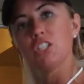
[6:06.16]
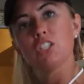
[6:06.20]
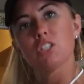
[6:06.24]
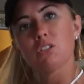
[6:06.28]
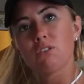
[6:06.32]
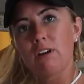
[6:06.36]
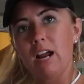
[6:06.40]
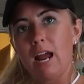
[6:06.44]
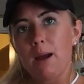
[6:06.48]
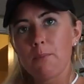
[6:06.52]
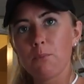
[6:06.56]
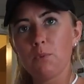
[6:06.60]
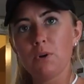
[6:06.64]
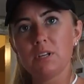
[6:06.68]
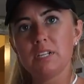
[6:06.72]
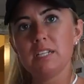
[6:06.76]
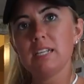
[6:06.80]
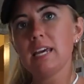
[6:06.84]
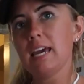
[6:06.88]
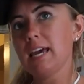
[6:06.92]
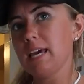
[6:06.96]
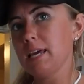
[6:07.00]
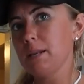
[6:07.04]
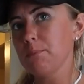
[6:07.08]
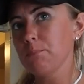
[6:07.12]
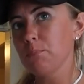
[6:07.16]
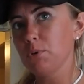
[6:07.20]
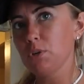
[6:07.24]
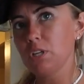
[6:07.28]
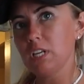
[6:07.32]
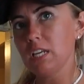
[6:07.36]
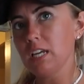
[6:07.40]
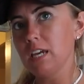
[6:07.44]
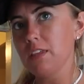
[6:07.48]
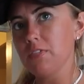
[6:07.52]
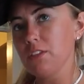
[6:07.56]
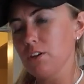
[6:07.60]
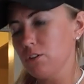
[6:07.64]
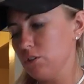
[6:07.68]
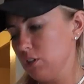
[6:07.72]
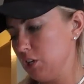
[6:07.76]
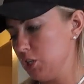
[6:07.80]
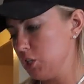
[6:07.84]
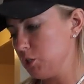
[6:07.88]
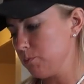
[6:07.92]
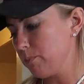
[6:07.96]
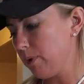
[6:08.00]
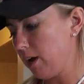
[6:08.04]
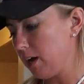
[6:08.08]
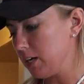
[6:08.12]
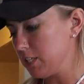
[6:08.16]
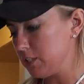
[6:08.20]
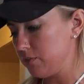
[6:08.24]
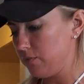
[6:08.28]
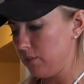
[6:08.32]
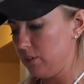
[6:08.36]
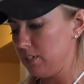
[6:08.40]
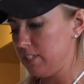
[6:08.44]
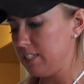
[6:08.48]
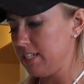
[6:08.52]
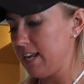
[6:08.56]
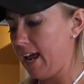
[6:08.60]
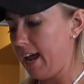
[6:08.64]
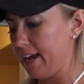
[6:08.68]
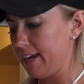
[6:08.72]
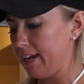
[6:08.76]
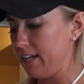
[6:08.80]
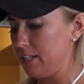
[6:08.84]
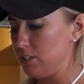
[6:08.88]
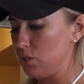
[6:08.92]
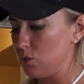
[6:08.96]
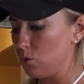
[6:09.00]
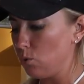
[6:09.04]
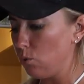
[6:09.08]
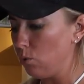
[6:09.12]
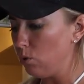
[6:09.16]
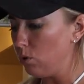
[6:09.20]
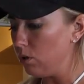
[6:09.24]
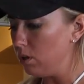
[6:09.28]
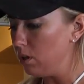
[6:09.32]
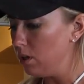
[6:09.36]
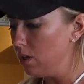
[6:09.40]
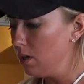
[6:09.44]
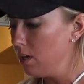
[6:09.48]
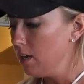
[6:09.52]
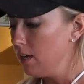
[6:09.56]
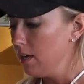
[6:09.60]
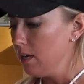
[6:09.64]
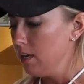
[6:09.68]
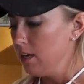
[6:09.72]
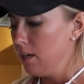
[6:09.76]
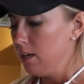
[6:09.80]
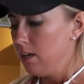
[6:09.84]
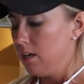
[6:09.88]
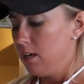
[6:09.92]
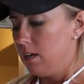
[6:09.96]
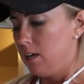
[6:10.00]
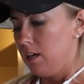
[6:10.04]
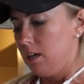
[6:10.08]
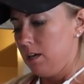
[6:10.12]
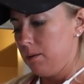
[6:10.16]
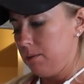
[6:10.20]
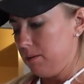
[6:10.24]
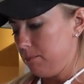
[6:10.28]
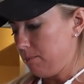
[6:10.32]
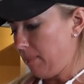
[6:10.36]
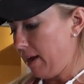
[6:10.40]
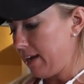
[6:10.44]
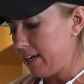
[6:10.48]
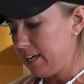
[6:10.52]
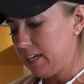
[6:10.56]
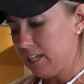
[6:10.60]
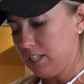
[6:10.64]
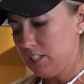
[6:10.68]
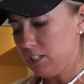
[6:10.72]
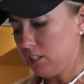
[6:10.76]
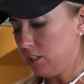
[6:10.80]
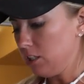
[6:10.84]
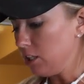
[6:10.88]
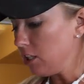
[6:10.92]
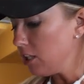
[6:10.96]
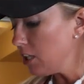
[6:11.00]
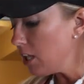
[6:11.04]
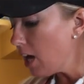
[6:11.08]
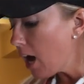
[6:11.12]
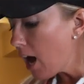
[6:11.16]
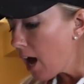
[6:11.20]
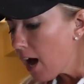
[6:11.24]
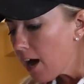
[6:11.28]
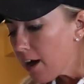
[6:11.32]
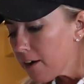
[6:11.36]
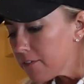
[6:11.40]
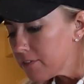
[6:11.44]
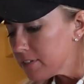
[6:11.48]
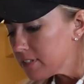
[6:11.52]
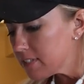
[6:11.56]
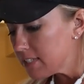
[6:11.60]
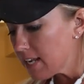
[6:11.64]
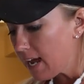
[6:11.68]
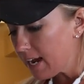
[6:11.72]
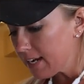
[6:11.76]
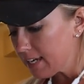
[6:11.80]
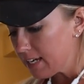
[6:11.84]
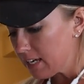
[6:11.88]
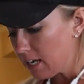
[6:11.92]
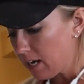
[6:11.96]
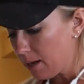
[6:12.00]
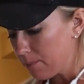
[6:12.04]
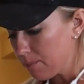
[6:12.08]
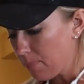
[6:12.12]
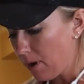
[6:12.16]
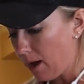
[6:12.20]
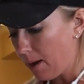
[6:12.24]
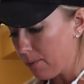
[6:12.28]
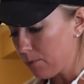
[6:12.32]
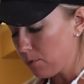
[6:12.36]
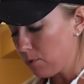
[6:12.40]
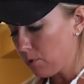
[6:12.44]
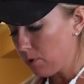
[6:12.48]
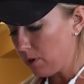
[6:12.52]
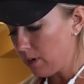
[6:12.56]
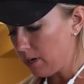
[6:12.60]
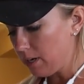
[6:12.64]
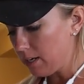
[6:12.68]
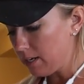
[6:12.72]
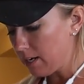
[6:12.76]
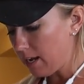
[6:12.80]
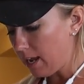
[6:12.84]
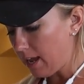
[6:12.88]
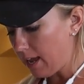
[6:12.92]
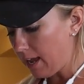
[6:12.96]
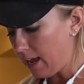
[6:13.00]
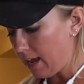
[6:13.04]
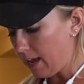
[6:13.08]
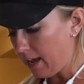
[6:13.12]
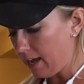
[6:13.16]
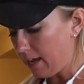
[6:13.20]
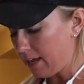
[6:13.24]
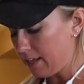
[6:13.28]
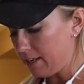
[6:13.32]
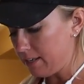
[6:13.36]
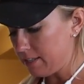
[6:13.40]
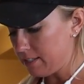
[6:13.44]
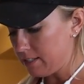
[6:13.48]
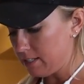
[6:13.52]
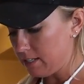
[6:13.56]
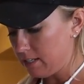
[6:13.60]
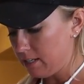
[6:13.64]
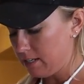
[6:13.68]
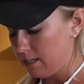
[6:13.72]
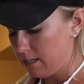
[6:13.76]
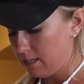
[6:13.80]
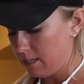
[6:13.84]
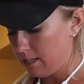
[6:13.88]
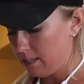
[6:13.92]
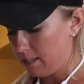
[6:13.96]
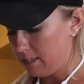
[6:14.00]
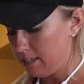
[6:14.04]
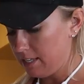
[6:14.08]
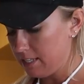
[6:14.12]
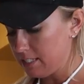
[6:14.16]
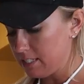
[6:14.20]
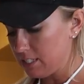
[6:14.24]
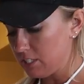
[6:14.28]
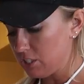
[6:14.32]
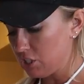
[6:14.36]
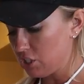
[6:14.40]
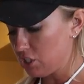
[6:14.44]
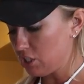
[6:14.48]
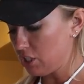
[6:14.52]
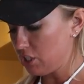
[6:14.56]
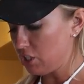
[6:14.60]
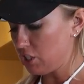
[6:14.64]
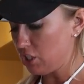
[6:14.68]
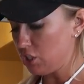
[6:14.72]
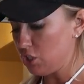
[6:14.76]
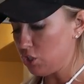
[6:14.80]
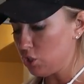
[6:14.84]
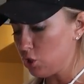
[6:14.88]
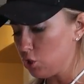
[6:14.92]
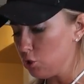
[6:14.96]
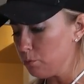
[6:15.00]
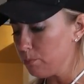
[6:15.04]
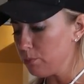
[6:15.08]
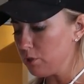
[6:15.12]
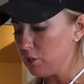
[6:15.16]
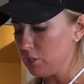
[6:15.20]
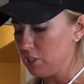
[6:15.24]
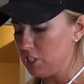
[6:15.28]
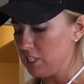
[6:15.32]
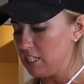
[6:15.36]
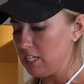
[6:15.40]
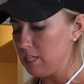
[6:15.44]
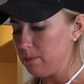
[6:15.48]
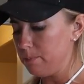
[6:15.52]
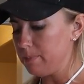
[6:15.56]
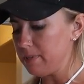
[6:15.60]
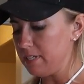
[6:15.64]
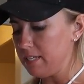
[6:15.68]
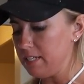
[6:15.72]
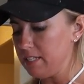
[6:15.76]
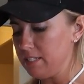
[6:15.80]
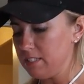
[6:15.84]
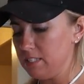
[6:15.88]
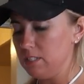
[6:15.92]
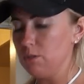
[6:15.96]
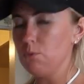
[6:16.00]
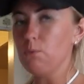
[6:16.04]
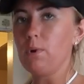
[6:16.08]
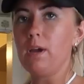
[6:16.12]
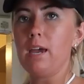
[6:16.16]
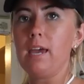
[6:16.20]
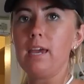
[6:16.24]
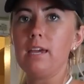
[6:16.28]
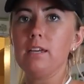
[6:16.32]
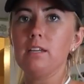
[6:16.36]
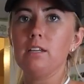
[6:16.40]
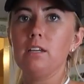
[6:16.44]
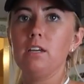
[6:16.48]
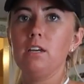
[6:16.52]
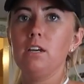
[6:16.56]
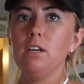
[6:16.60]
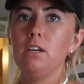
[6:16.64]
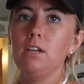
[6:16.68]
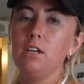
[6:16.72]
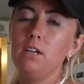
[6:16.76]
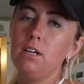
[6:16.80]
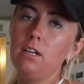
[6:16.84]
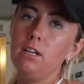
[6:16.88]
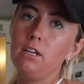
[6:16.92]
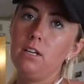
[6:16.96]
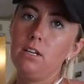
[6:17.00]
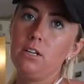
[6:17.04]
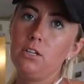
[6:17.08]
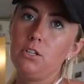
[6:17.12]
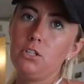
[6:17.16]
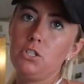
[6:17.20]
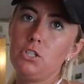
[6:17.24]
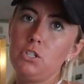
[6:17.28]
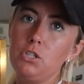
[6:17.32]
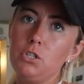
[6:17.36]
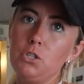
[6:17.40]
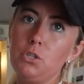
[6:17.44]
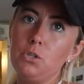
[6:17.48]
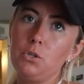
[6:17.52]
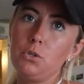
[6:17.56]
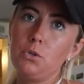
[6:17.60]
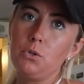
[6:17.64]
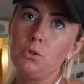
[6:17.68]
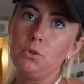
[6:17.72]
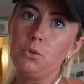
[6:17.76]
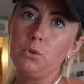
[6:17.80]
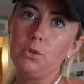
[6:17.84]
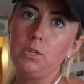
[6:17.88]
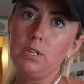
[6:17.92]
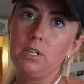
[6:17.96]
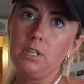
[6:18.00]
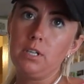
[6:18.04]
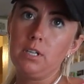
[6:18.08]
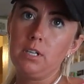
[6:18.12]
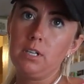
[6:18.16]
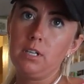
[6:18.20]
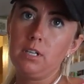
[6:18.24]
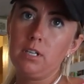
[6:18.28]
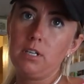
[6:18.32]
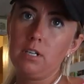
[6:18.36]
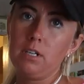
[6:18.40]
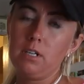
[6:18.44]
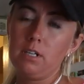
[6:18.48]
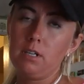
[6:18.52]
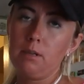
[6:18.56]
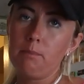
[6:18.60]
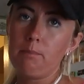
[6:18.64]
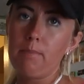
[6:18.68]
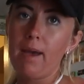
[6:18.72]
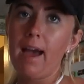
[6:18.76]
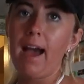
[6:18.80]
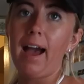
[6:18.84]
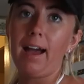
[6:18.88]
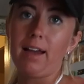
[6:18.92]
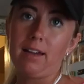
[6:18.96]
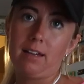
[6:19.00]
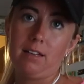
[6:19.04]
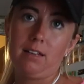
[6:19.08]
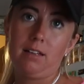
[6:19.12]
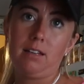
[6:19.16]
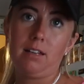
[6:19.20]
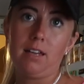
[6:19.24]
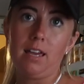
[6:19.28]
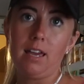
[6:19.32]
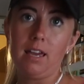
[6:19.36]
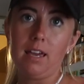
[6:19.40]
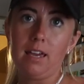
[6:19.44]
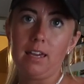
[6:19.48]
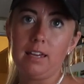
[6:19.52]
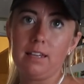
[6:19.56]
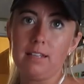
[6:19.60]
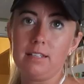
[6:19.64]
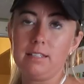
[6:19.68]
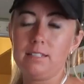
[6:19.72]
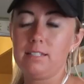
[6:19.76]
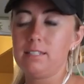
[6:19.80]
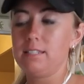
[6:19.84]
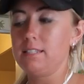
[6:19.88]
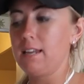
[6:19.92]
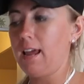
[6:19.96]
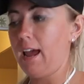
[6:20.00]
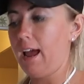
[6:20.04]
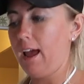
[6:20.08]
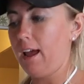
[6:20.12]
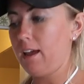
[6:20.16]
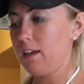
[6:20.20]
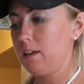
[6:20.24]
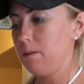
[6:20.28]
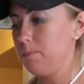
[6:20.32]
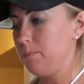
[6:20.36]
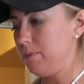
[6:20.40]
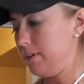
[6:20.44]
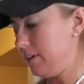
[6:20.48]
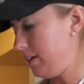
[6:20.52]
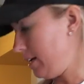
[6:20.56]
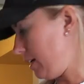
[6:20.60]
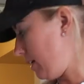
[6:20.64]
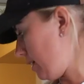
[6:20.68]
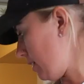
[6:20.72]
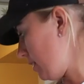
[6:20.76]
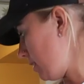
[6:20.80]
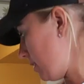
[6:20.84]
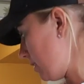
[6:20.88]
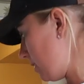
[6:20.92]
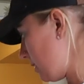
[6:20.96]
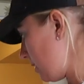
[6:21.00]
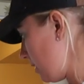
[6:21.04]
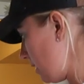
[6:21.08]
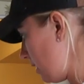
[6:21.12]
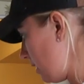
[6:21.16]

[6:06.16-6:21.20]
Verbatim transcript: just grab one and put it in their lunchbox for a snack at school. My kids love snacking on popcorn, and this is just a super cheap, easy way to pack a snack because